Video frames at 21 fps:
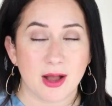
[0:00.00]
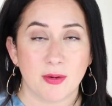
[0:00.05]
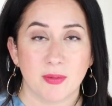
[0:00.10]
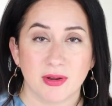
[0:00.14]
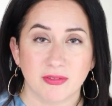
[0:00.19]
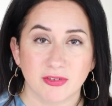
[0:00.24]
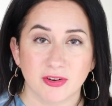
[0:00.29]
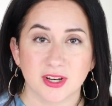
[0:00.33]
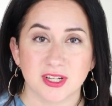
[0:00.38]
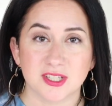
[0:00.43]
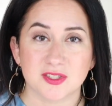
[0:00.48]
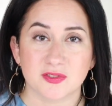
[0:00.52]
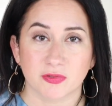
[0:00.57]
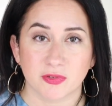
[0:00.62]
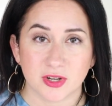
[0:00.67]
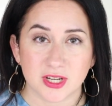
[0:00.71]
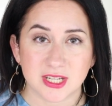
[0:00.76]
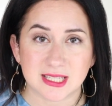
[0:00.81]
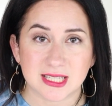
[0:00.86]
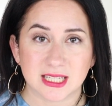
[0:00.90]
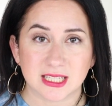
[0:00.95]
However, it's
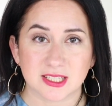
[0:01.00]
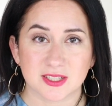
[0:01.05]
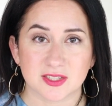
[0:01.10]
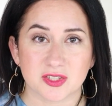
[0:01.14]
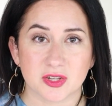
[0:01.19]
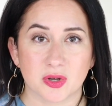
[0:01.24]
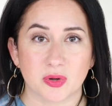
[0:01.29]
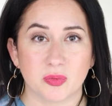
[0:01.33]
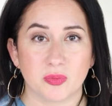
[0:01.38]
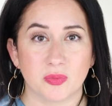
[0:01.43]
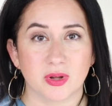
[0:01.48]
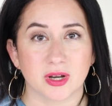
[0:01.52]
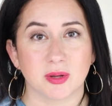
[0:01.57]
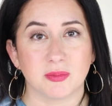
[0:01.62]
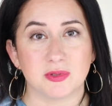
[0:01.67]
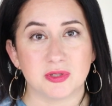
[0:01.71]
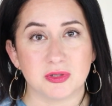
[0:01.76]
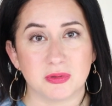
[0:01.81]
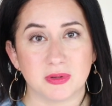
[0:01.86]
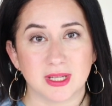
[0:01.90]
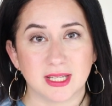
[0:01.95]
freezing, so what
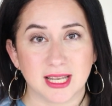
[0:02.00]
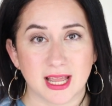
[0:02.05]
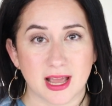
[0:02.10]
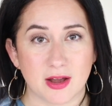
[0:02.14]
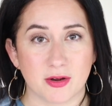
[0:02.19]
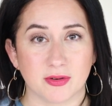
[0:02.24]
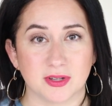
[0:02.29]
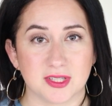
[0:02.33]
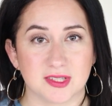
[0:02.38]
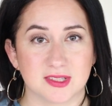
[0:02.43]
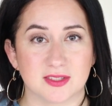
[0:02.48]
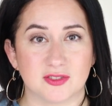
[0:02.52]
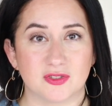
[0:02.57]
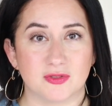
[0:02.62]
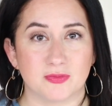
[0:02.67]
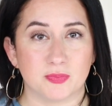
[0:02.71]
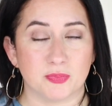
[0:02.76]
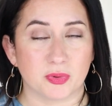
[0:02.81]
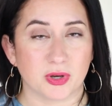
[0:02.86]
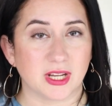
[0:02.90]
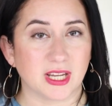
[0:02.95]
I'm doing now is
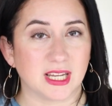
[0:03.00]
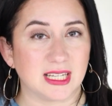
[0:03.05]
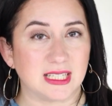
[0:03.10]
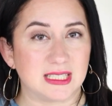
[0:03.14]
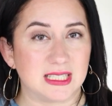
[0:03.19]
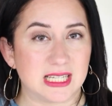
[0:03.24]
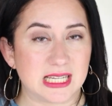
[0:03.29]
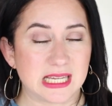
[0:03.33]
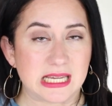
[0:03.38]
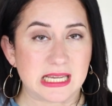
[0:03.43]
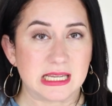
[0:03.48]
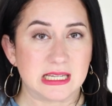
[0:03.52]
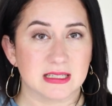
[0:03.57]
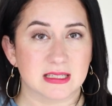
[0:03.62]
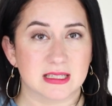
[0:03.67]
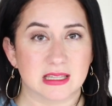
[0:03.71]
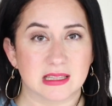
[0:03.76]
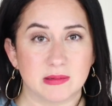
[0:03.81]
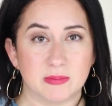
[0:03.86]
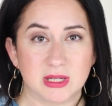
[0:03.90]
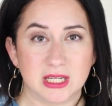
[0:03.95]
bringing tea
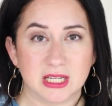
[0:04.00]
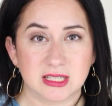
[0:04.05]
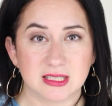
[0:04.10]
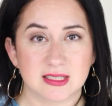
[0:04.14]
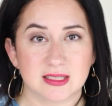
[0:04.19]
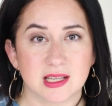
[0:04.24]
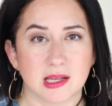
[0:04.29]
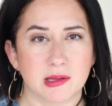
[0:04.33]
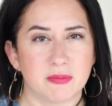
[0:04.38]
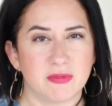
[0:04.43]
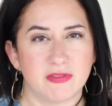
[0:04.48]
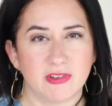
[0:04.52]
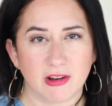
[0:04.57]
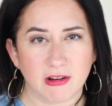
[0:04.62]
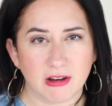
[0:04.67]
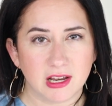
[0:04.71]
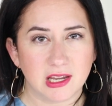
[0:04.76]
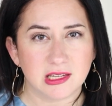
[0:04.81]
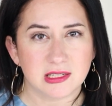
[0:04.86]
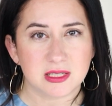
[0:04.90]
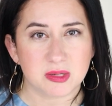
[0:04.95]
into the mix. I'm
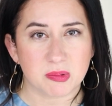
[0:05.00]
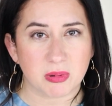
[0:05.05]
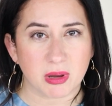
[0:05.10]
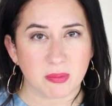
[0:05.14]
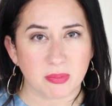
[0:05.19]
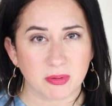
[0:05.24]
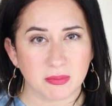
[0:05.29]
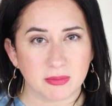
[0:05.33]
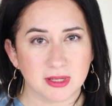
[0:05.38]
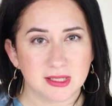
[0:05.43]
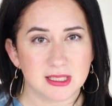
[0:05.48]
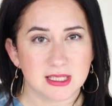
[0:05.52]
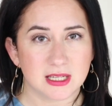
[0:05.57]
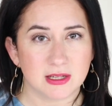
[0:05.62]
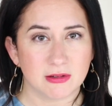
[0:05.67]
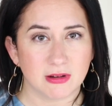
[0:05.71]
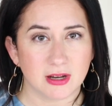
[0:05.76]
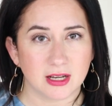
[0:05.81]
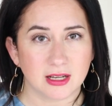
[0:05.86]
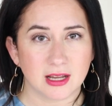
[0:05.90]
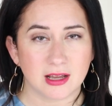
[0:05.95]
very into peppermint tea
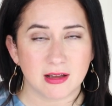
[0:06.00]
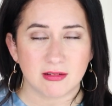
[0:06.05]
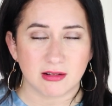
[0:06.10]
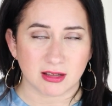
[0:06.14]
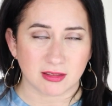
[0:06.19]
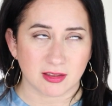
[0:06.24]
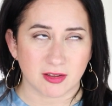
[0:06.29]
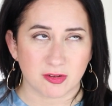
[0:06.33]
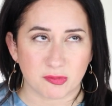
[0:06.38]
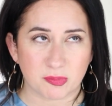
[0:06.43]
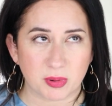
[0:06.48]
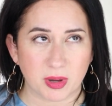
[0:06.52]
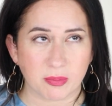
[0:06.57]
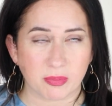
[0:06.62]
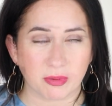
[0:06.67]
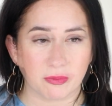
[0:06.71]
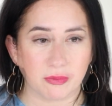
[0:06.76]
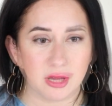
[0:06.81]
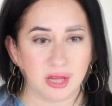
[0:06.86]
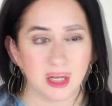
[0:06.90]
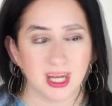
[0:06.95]
right now. I love
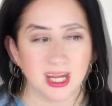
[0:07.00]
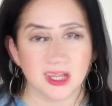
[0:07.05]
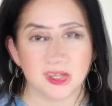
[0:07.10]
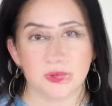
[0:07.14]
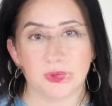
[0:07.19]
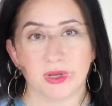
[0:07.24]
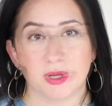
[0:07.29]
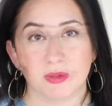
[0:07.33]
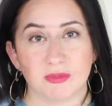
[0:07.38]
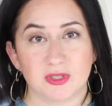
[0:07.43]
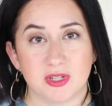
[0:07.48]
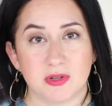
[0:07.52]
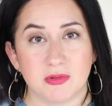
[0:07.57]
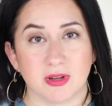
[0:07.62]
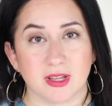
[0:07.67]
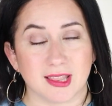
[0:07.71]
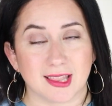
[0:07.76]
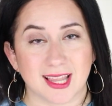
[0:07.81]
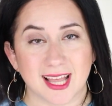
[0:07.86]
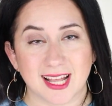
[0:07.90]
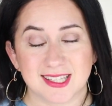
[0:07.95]
peppermint. That's what I'm
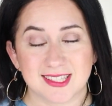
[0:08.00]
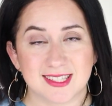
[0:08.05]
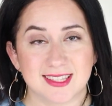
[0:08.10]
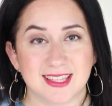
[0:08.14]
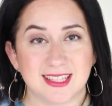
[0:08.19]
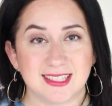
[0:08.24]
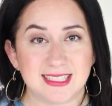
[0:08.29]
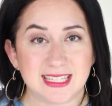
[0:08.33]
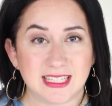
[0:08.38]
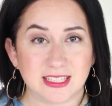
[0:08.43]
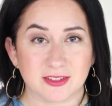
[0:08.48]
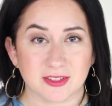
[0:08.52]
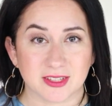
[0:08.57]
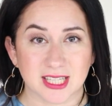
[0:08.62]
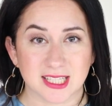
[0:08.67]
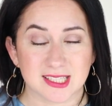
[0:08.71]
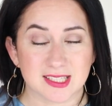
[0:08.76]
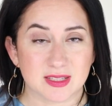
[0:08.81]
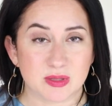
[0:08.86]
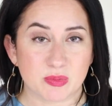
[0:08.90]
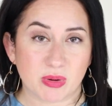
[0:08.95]
doing. That's the deal.
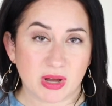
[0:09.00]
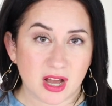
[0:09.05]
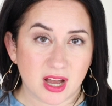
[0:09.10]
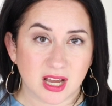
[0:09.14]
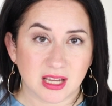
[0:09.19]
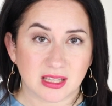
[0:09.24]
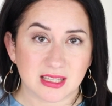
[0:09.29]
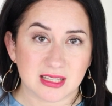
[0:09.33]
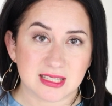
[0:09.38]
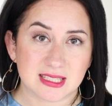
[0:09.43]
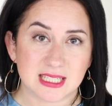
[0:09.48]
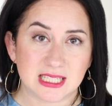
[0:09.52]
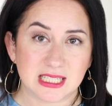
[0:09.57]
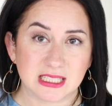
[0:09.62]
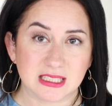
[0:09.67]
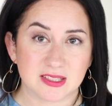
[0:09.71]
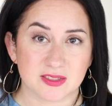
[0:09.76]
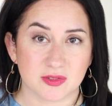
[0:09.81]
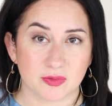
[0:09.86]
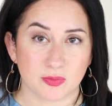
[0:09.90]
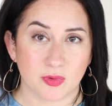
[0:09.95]
That's the behind the
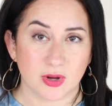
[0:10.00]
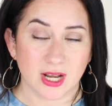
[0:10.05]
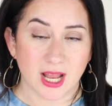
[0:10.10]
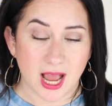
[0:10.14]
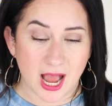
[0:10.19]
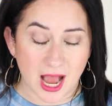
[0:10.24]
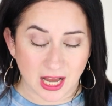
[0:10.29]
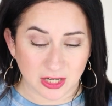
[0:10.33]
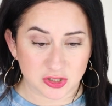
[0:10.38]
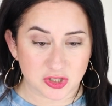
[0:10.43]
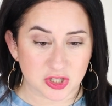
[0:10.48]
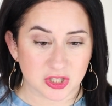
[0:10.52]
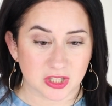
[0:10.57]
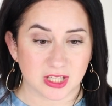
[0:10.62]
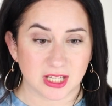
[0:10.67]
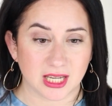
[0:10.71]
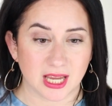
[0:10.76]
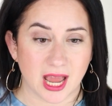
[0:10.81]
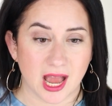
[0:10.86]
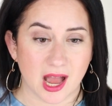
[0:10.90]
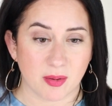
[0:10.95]
scenes of what
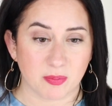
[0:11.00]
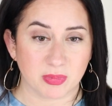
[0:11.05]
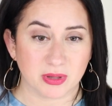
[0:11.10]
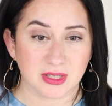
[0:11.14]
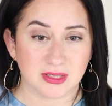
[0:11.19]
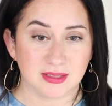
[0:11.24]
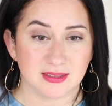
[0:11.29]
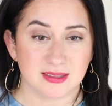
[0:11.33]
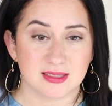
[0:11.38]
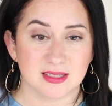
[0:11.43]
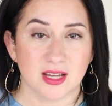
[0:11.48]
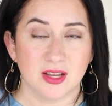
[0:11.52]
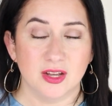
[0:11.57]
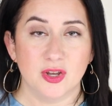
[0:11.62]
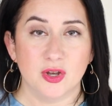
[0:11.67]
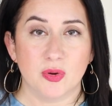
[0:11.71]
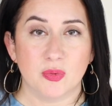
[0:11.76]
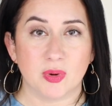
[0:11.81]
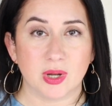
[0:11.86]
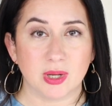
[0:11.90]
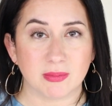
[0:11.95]
actually happens
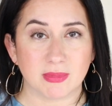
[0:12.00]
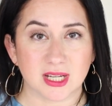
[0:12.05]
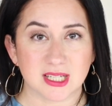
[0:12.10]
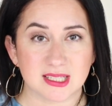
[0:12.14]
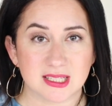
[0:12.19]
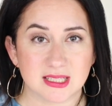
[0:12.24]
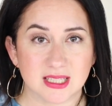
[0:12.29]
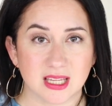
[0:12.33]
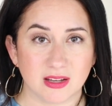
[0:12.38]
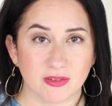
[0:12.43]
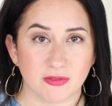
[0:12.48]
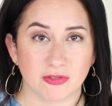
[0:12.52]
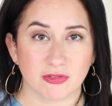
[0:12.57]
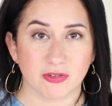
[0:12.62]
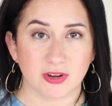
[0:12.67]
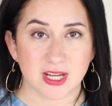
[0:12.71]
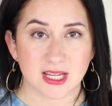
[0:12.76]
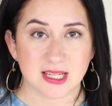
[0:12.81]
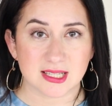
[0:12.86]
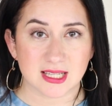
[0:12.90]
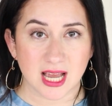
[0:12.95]
when my skin
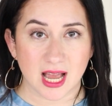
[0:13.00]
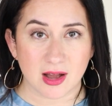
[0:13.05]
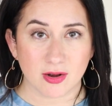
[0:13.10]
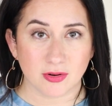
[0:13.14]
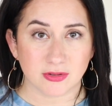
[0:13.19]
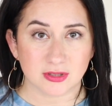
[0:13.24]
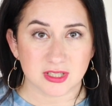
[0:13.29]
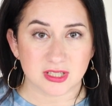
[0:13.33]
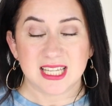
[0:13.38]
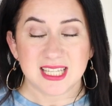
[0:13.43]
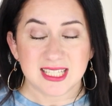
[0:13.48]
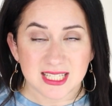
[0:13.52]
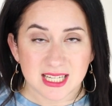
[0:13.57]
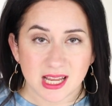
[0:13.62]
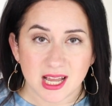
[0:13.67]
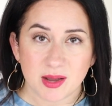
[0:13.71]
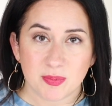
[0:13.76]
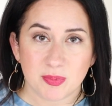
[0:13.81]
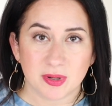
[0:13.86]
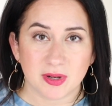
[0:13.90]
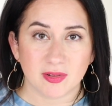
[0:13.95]
freaks out. Doesn't
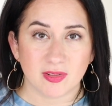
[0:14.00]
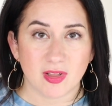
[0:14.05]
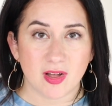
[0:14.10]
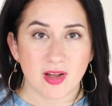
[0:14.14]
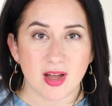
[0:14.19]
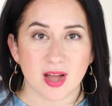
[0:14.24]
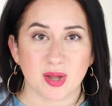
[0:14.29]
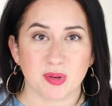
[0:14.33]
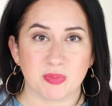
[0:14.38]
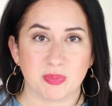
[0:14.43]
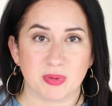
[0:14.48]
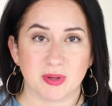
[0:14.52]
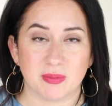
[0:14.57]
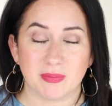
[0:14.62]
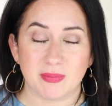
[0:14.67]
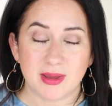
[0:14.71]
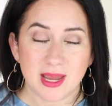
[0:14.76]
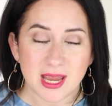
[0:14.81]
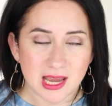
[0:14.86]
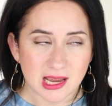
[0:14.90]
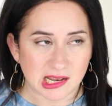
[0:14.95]
happen a lot, but
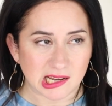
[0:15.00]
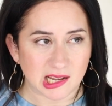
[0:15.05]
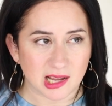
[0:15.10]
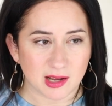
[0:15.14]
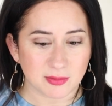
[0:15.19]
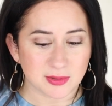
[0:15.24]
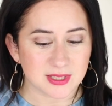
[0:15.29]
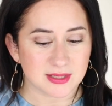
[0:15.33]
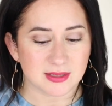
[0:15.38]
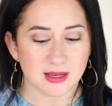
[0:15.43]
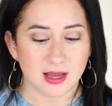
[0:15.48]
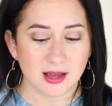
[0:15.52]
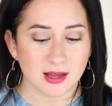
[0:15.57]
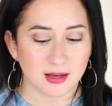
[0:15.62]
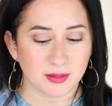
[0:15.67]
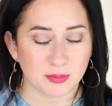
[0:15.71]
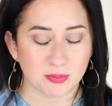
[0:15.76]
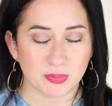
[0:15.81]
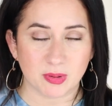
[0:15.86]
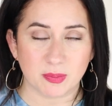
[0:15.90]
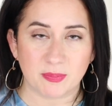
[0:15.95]
man, I was
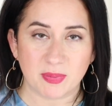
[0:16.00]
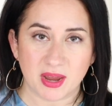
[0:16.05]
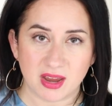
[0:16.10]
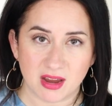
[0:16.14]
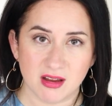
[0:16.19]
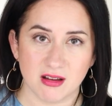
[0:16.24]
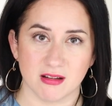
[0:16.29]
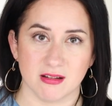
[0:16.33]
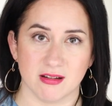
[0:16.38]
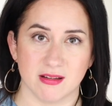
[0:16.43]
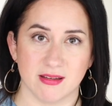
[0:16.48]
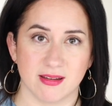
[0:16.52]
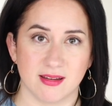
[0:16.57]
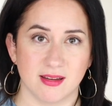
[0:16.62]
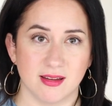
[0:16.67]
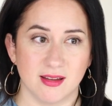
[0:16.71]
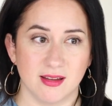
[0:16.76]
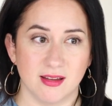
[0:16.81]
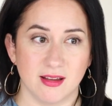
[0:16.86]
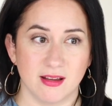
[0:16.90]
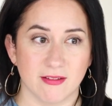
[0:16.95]
not prepared
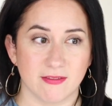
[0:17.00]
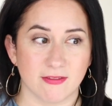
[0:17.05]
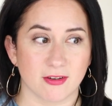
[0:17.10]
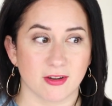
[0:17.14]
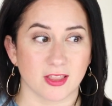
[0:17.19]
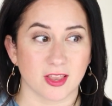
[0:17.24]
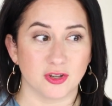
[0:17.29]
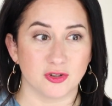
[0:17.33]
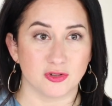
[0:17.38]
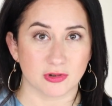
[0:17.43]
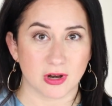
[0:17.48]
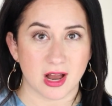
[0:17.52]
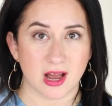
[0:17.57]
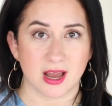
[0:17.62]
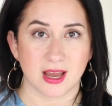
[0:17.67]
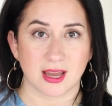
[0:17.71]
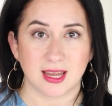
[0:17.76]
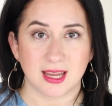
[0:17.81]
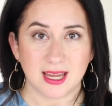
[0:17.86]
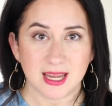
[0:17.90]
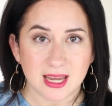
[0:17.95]
for the
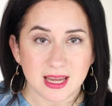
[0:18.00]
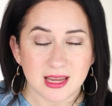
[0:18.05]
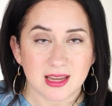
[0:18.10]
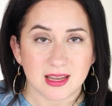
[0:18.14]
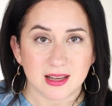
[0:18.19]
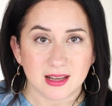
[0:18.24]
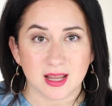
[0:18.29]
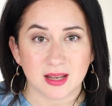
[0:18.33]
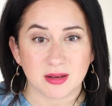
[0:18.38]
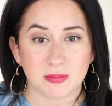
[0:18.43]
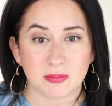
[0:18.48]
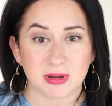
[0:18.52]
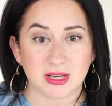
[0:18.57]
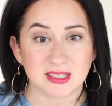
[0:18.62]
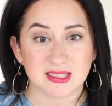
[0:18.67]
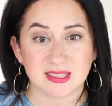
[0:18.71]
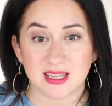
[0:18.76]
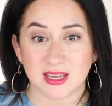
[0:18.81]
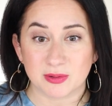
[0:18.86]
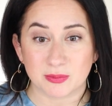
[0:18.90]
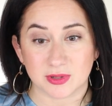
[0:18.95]
dry heat and my
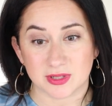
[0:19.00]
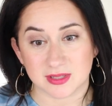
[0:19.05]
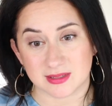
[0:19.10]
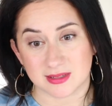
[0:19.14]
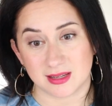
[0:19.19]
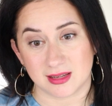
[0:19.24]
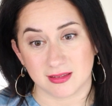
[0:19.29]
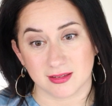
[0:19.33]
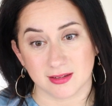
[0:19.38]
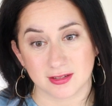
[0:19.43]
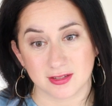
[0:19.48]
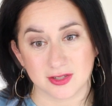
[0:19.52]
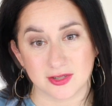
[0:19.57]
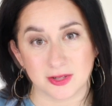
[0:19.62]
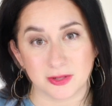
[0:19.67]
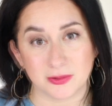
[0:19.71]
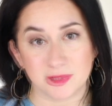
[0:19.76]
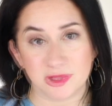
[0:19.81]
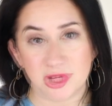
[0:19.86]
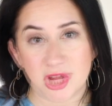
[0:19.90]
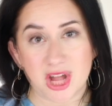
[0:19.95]
skin wasn't either.
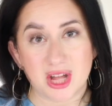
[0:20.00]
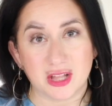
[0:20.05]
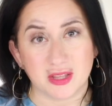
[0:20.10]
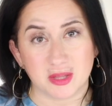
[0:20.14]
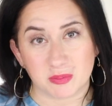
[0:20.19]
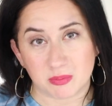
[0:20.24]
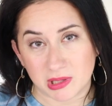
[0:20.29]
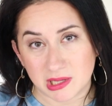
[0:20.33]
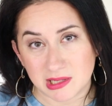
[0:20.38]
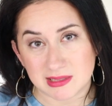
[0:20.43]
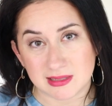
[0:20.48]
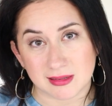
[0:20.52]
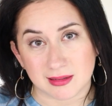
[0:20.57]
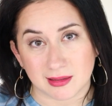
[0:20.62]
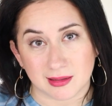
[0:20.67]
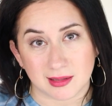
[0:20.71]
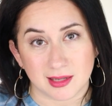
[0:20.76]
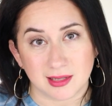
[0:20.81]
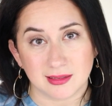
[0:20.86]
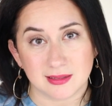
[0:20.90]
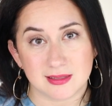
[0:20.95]
So oh. chocolate
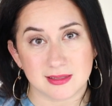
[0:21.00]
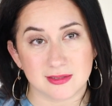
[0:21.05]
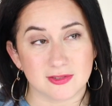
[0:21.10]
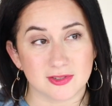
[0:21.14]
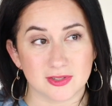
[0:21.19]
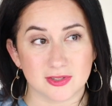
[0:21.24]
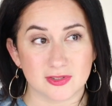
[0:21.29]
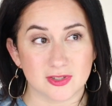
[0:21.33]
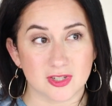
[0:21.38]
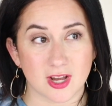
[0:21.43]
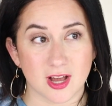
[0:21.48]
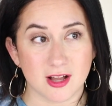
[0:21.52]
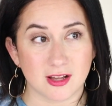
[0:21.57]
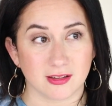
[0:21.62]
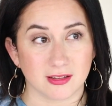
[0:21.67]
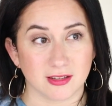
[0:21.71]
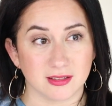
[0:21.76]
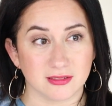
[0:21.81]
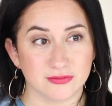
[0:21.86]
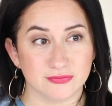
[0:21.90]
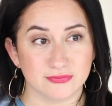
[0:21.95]
basically, it's just
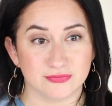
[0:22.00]
chocolate.